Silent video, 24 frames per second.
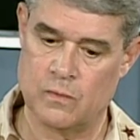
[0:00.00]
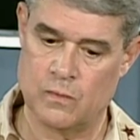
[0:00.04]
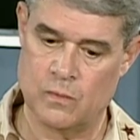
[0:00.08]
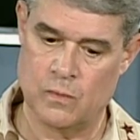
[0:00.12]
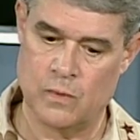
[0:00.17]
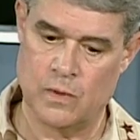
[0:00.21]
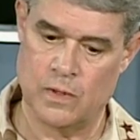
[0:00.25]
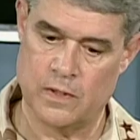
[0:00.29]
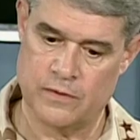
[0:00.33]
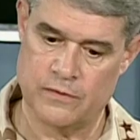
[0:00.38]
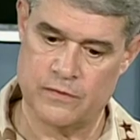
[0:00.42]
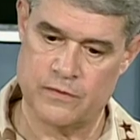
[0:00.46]

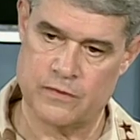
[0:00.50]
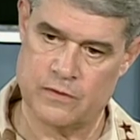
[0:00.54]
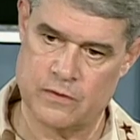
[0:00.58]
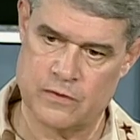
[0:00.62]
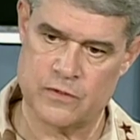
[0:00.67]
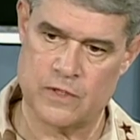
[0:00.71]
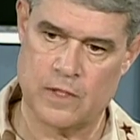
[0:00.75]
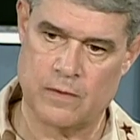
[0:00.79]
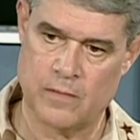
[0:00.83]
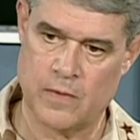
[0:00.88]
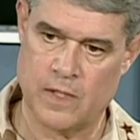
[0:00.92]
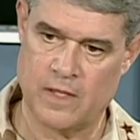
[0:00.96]
with
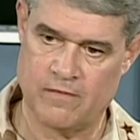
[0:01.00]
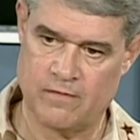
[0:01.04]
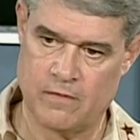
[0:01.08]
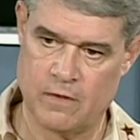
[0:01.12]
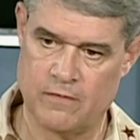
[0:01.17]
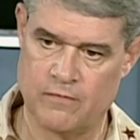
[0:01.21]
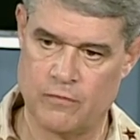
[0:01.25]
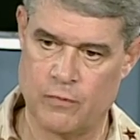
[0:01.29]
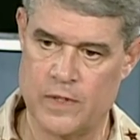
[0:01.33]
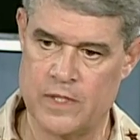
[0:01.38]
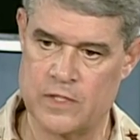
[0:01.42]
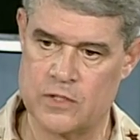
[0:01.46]
some level
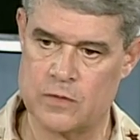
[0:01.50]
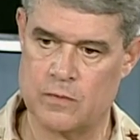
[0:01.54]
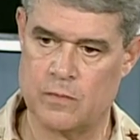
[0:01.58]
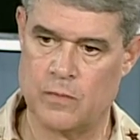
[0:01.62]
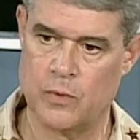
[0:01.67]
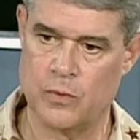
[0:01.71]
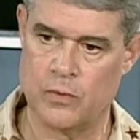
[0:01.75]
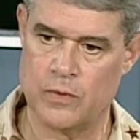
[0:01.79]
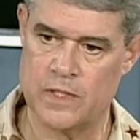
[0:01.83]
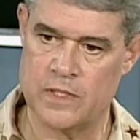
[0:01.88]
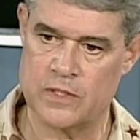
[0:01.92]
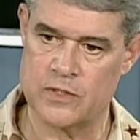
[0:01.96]
of
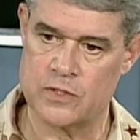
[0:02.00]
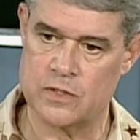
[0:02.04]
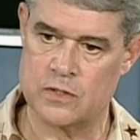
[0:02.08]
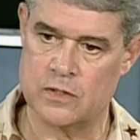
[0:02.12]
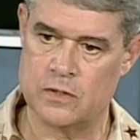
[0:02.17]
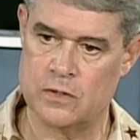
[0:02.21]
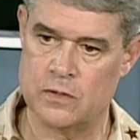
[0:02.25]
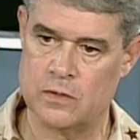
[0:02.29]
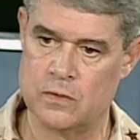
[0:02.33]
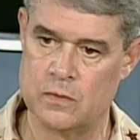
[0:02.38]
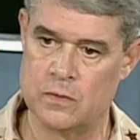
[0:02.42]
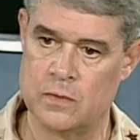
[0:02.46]
reasonable risk
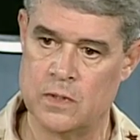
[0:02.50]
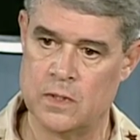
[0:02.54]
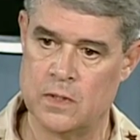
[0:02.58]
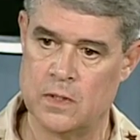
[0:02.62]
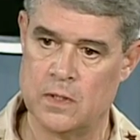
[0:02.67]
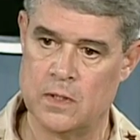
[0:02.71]
to